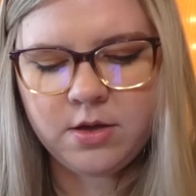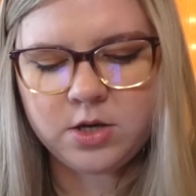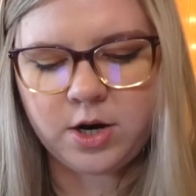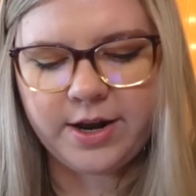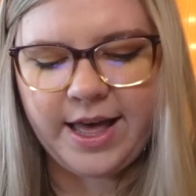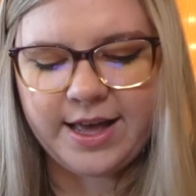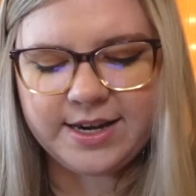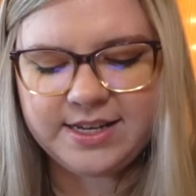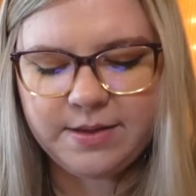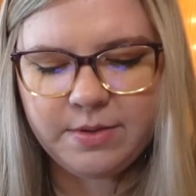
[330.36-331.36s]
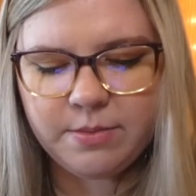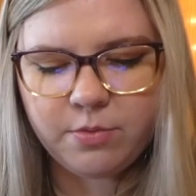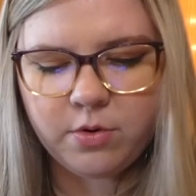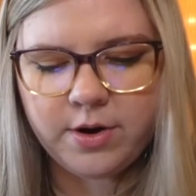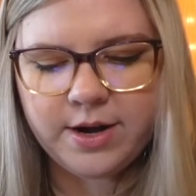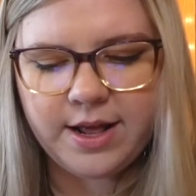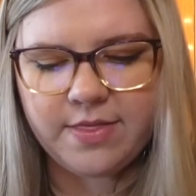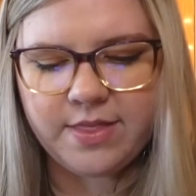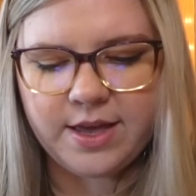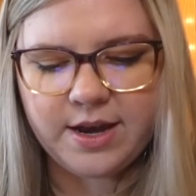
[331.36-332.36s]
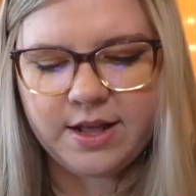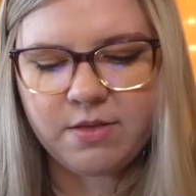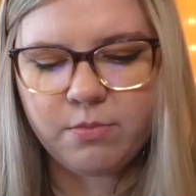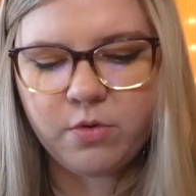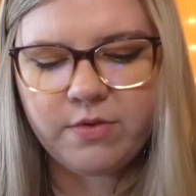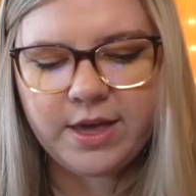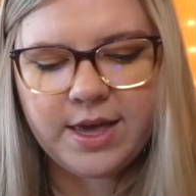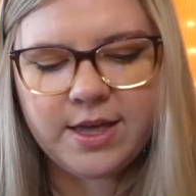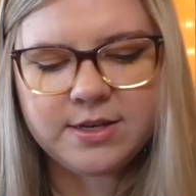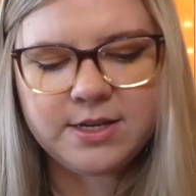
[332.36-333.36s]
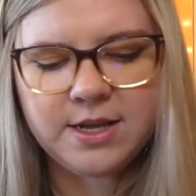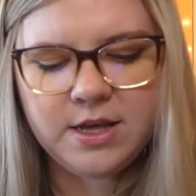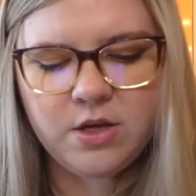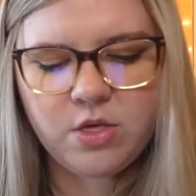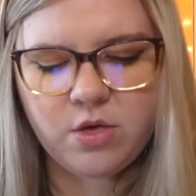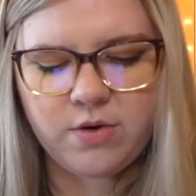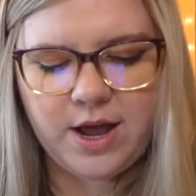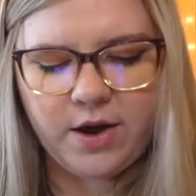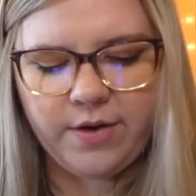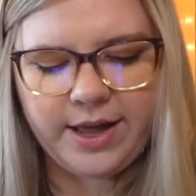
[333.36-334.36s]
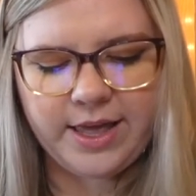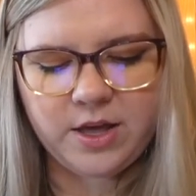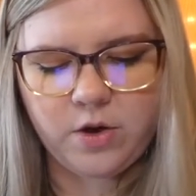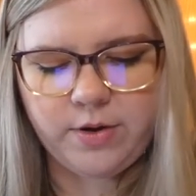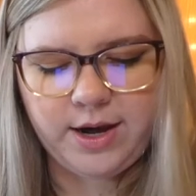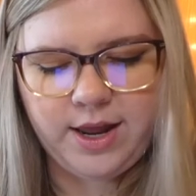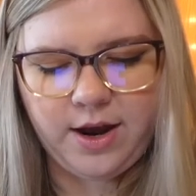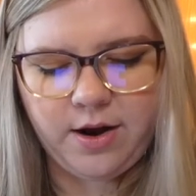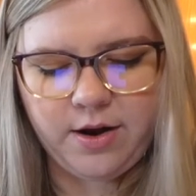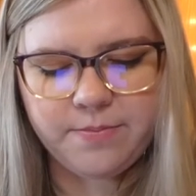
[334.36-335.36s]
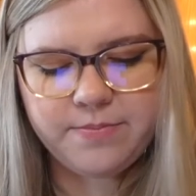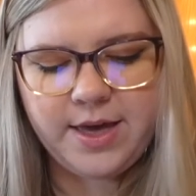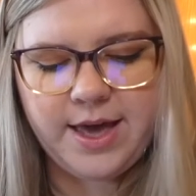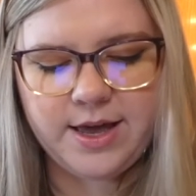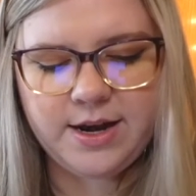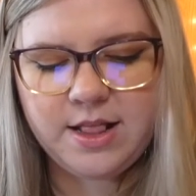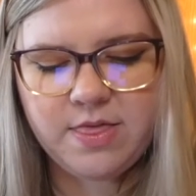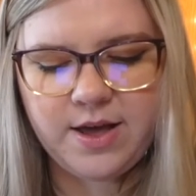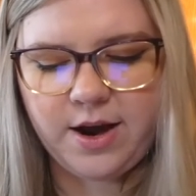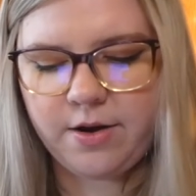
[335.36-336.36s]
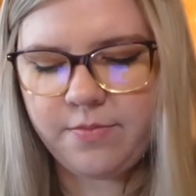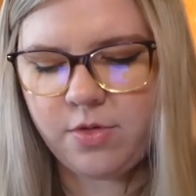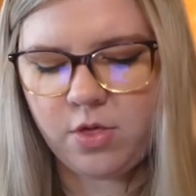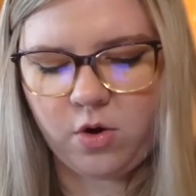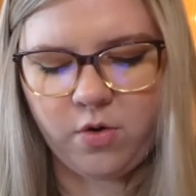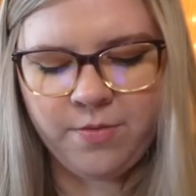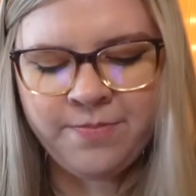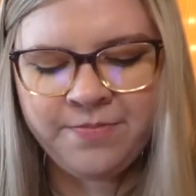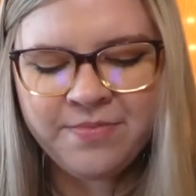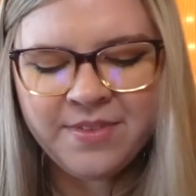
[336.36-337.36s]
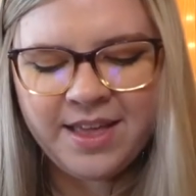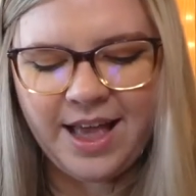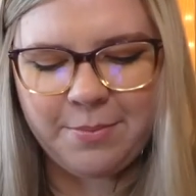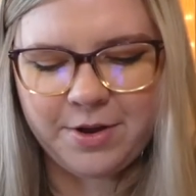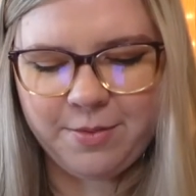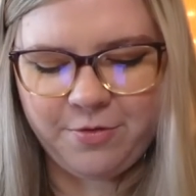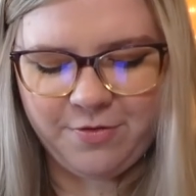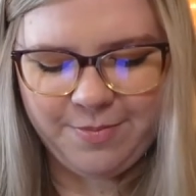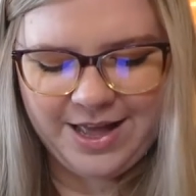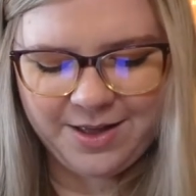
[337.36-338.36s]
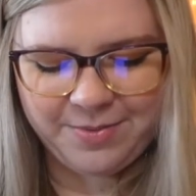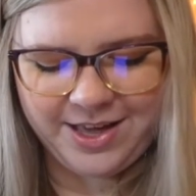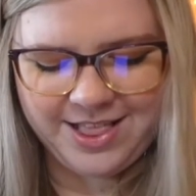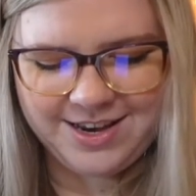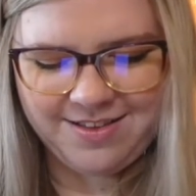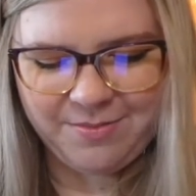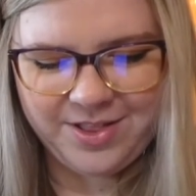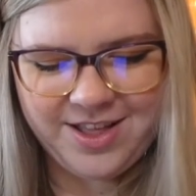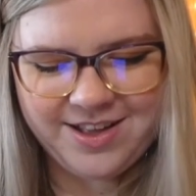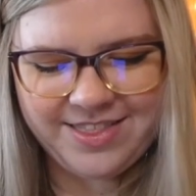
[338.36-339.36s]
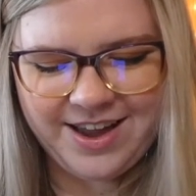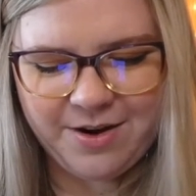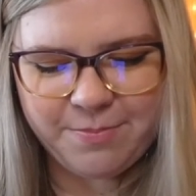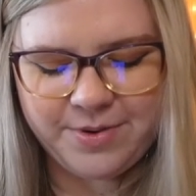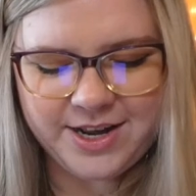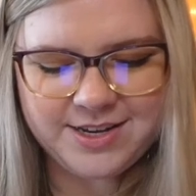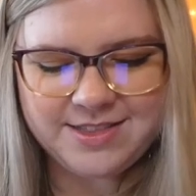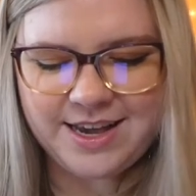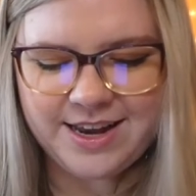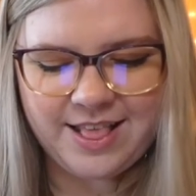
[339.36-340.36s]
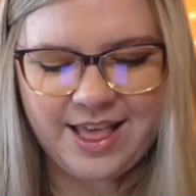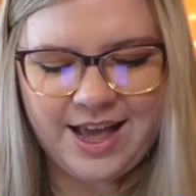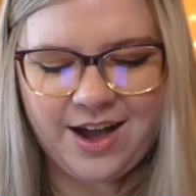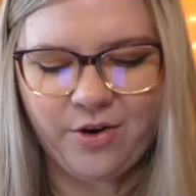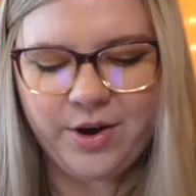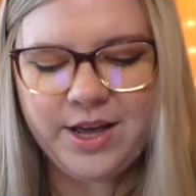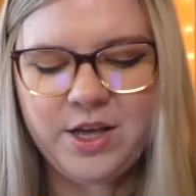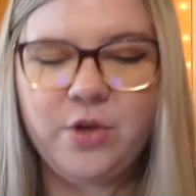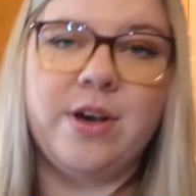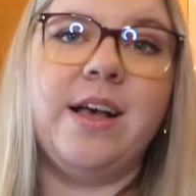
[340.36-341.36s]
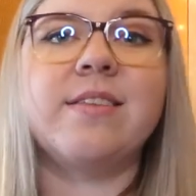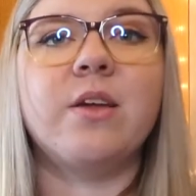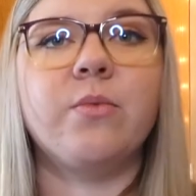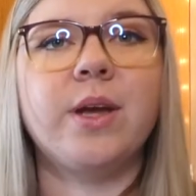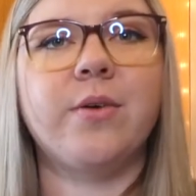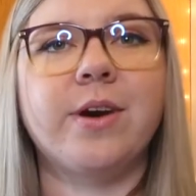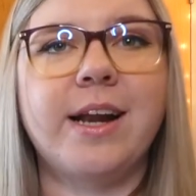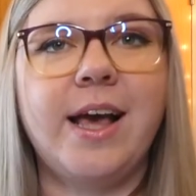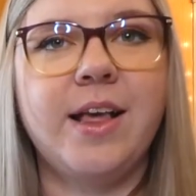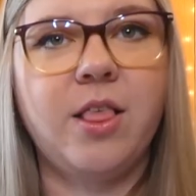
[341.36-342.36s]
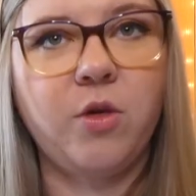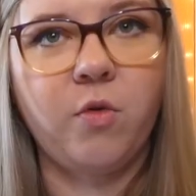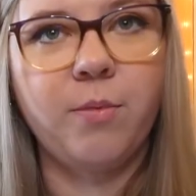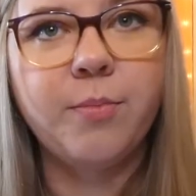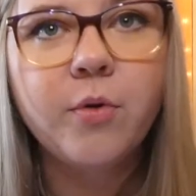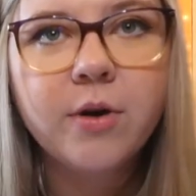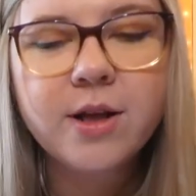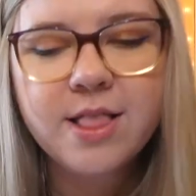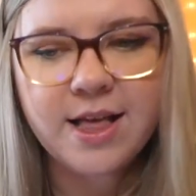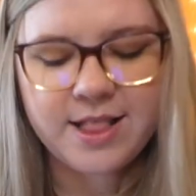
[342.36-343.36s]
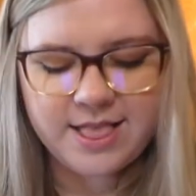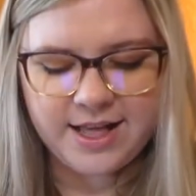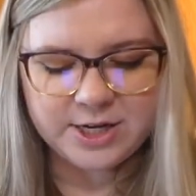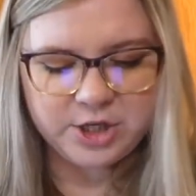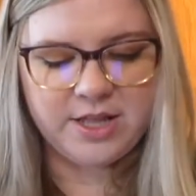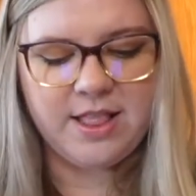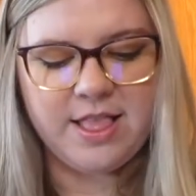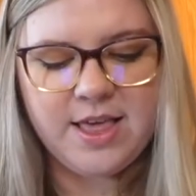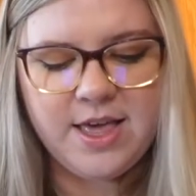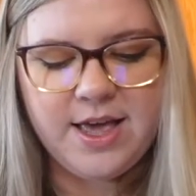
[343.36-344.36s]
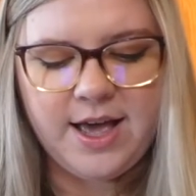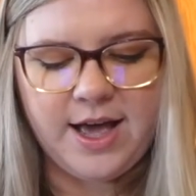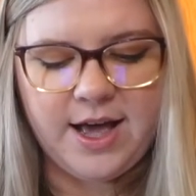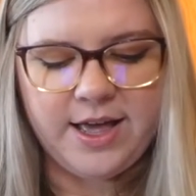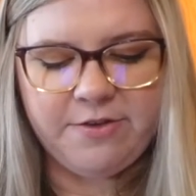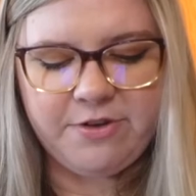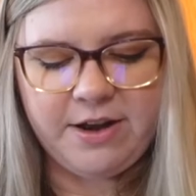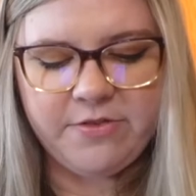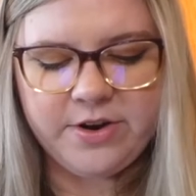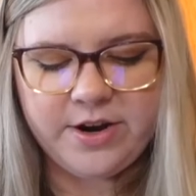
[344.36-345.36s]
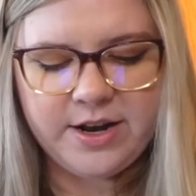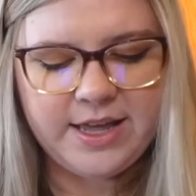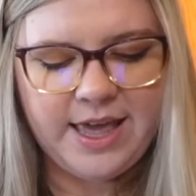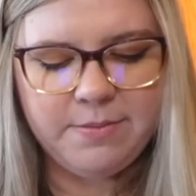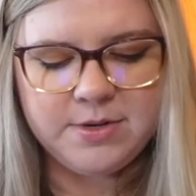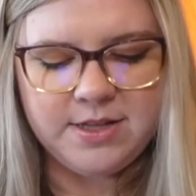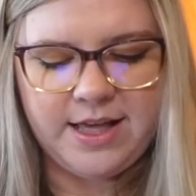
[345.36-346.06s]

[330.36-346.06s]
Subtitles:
dark academia board and then it's moving it. So now I can go in here and it's there. So I'm gonna move it back because it doesn't belong there, but that is how you guys can reorganize your boards and sections if it ever came to